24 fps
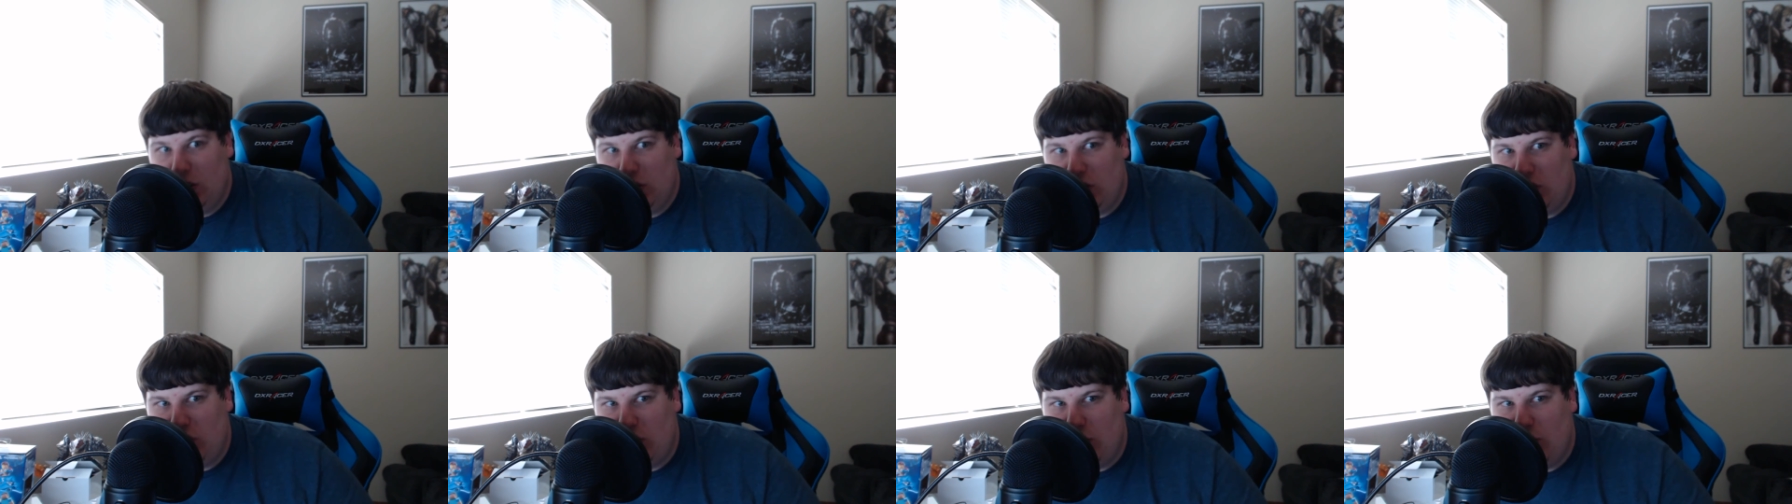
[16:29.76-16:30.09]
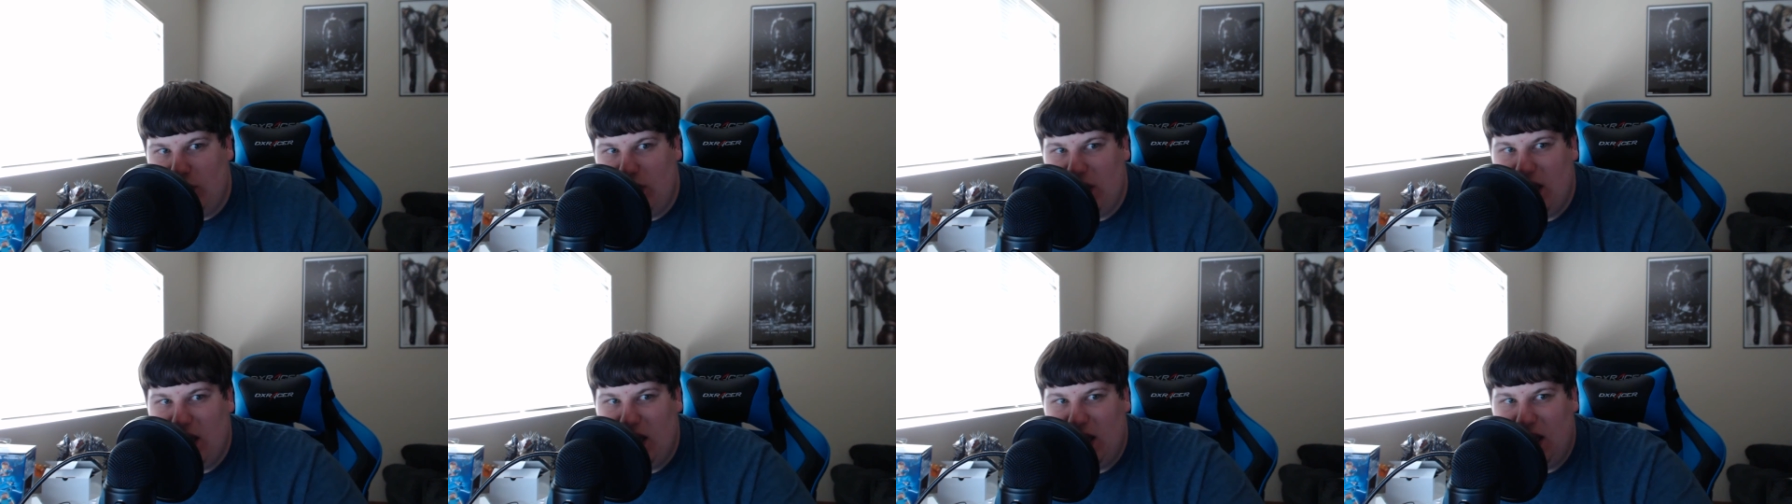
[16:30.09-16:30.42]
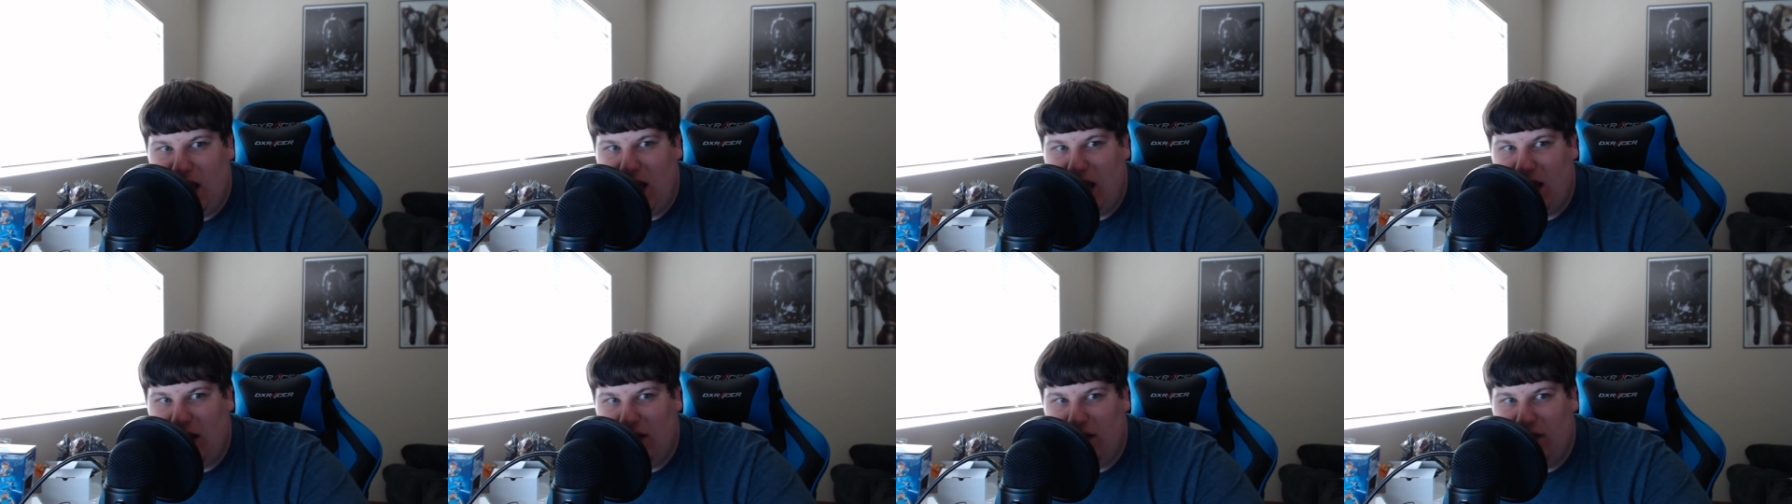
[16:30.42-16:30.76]
to the
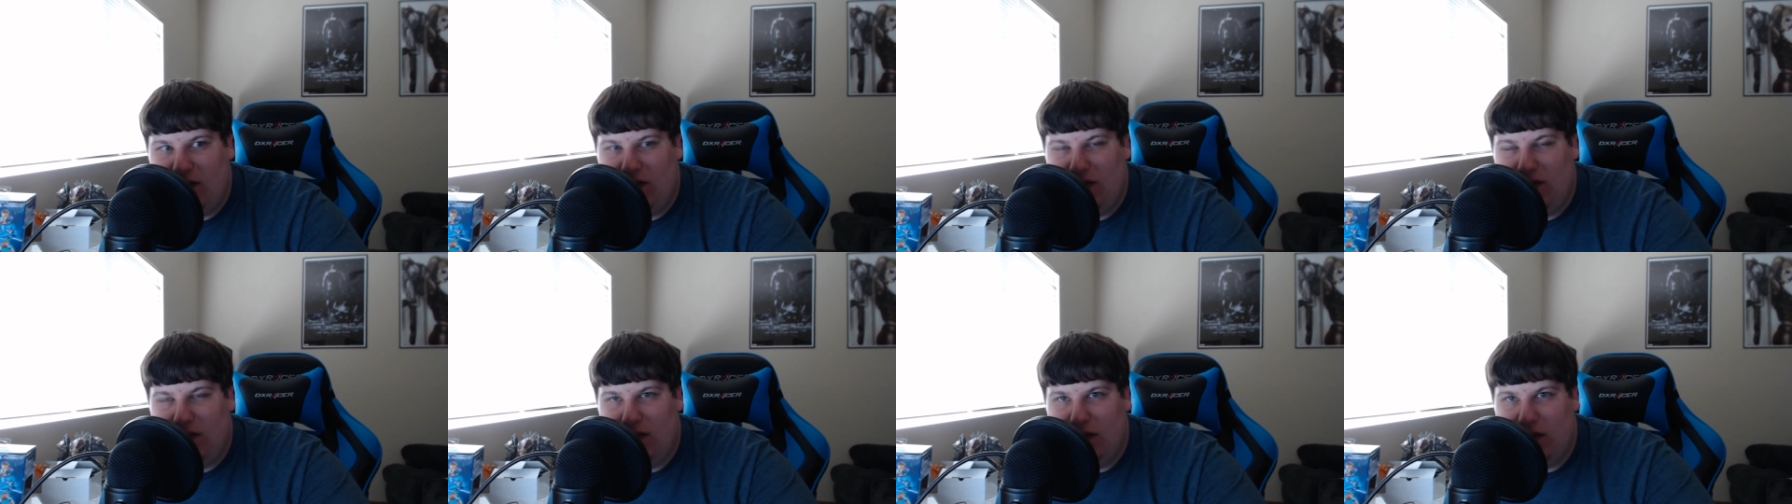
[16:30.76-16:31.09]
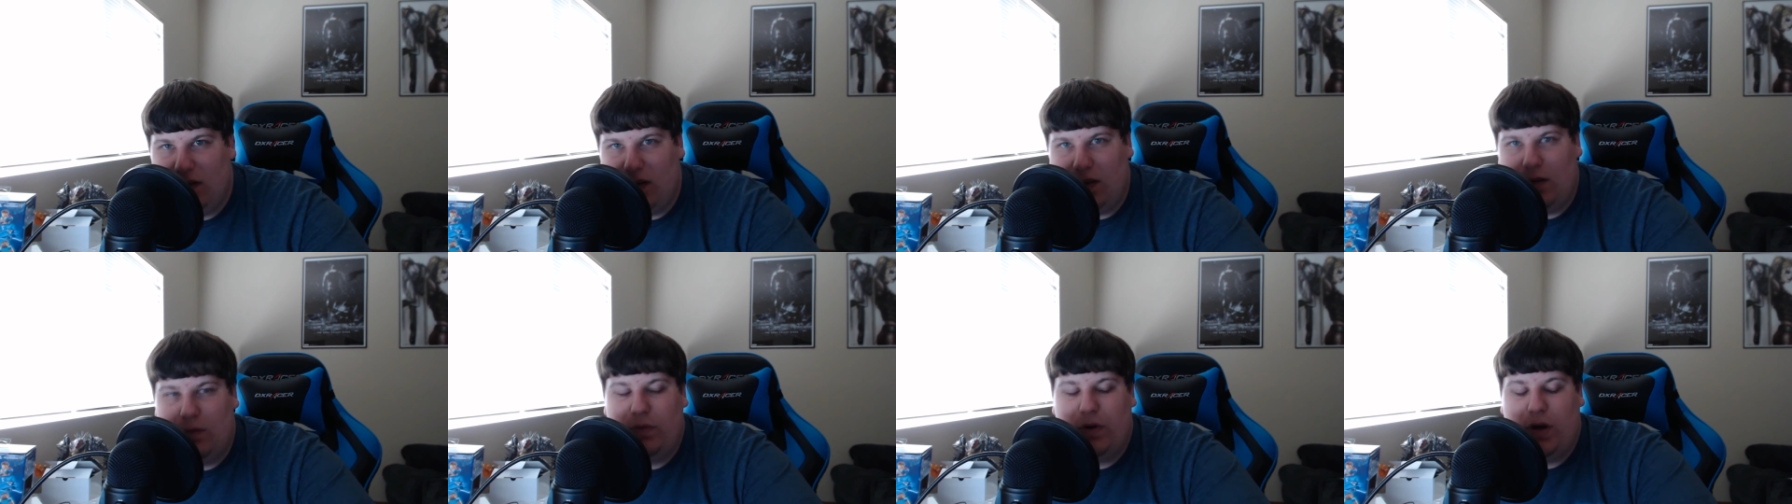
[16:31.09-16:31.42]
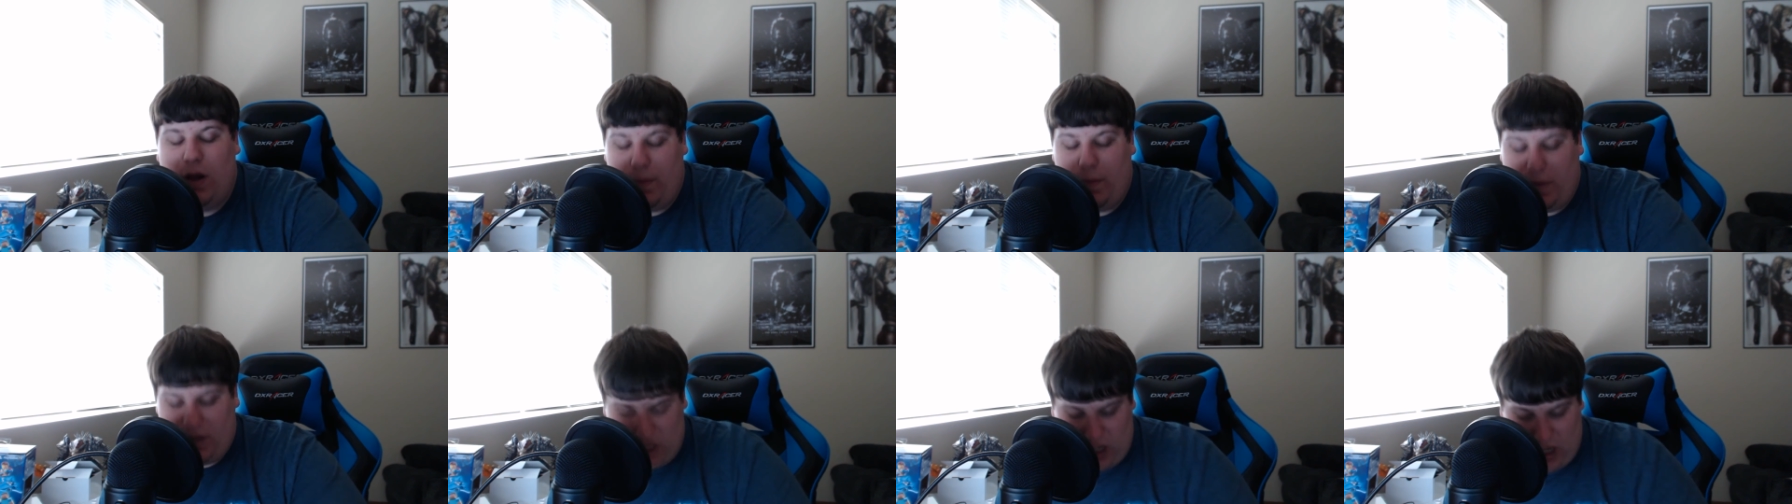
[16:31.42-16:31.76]
NX and then put it
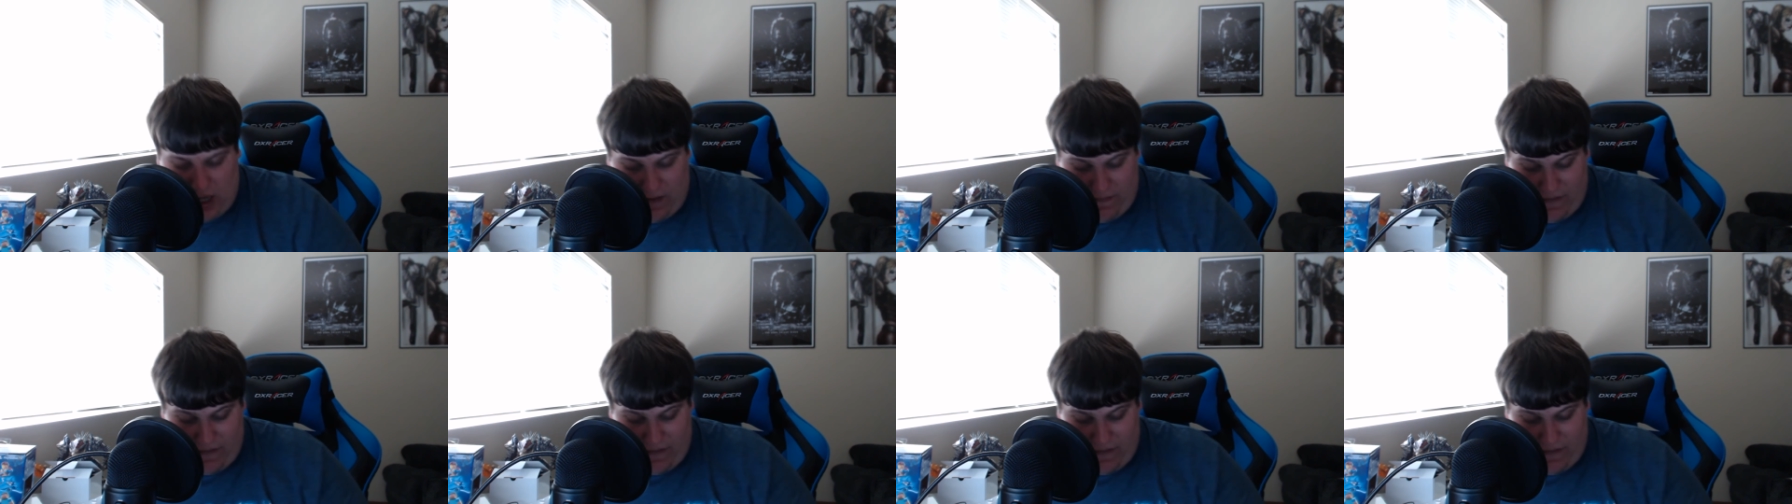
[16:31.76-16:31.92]
on my screen.